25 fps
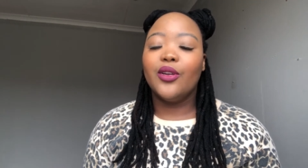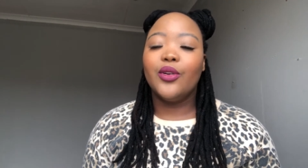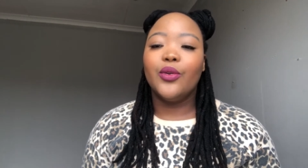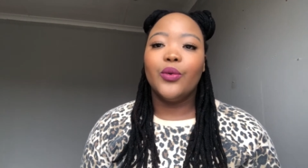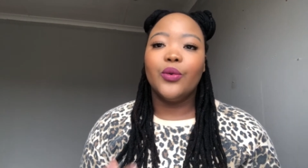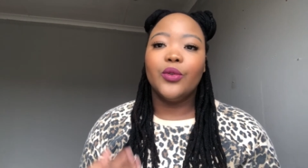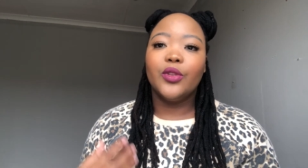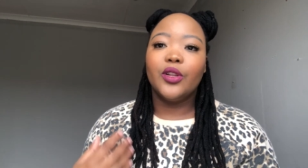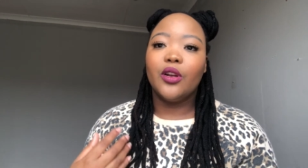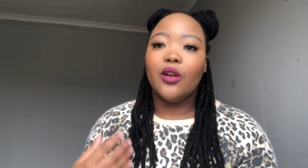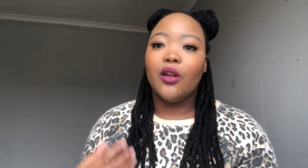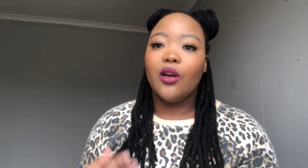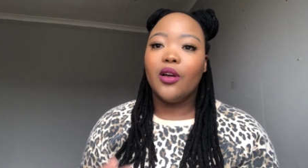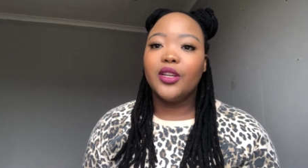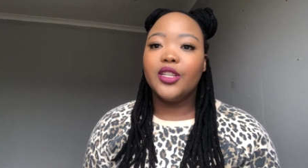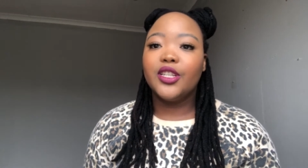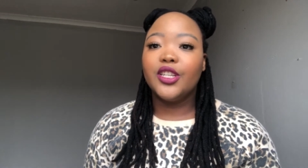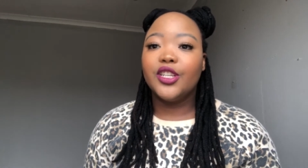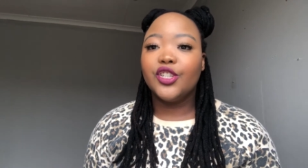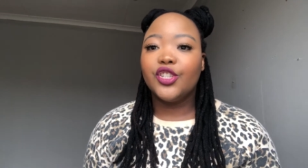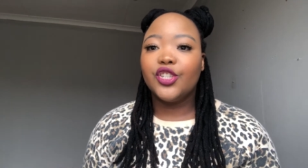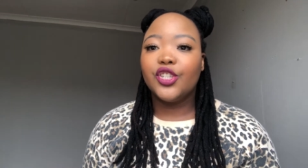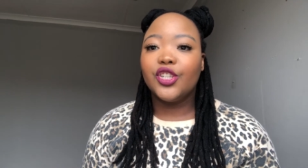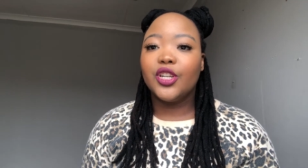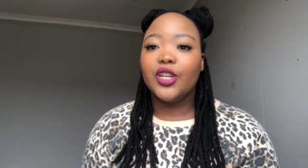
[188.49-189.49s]
or the
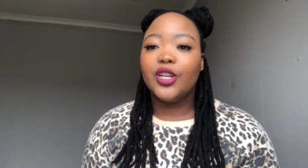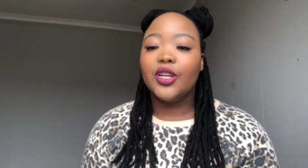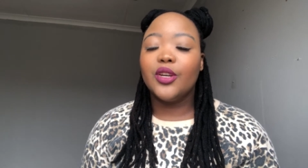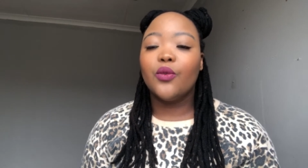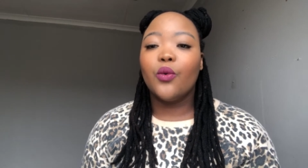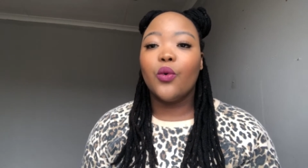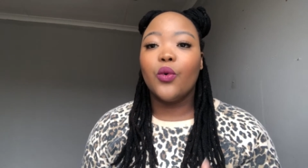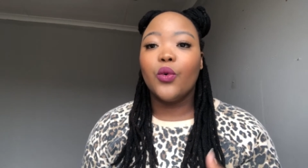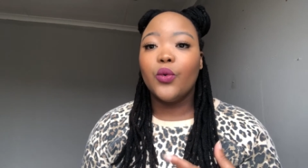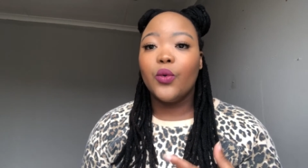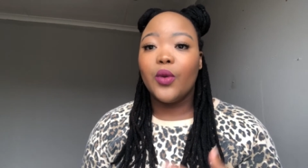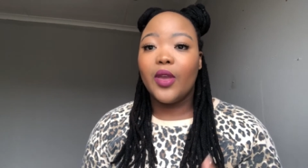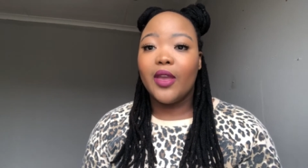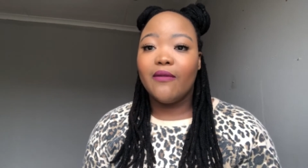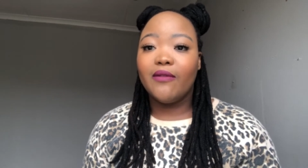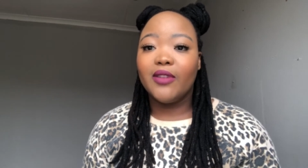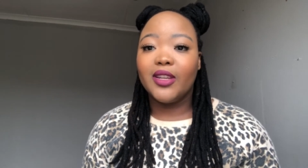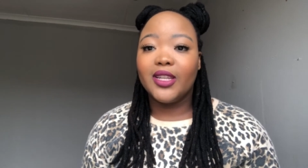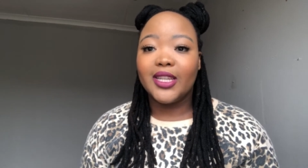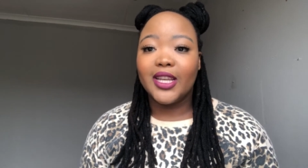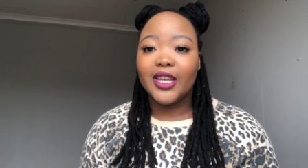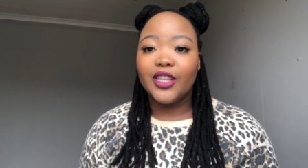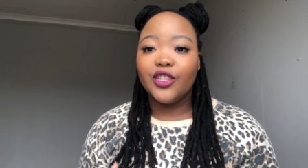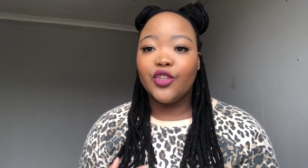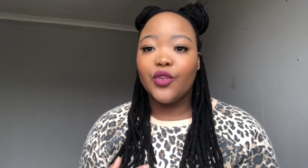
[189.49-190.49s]
loctician or whoever
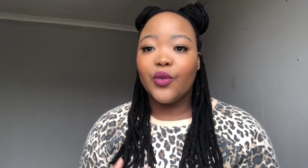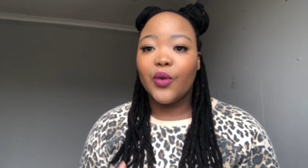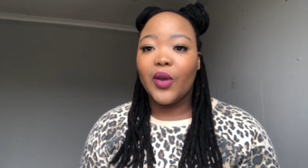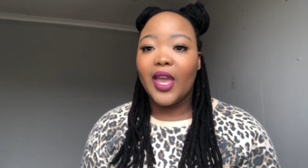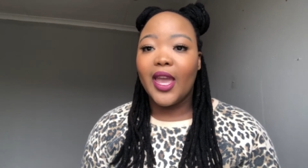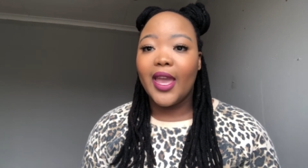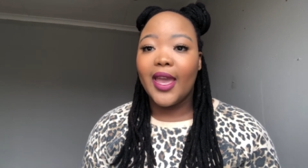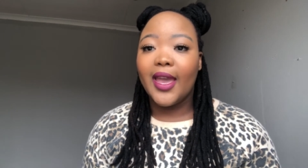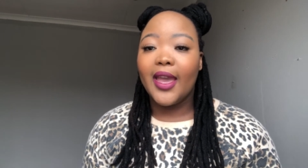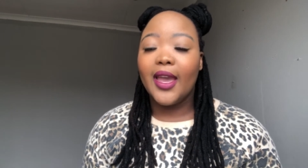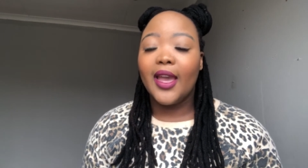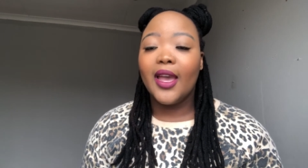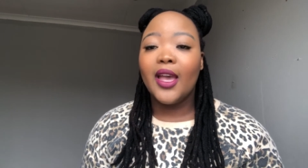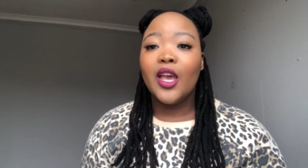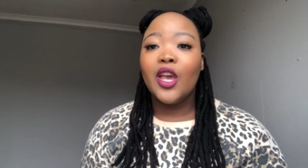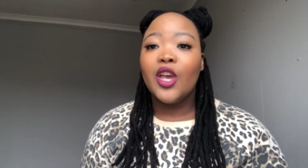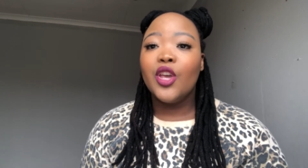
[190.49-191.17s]
does your hair,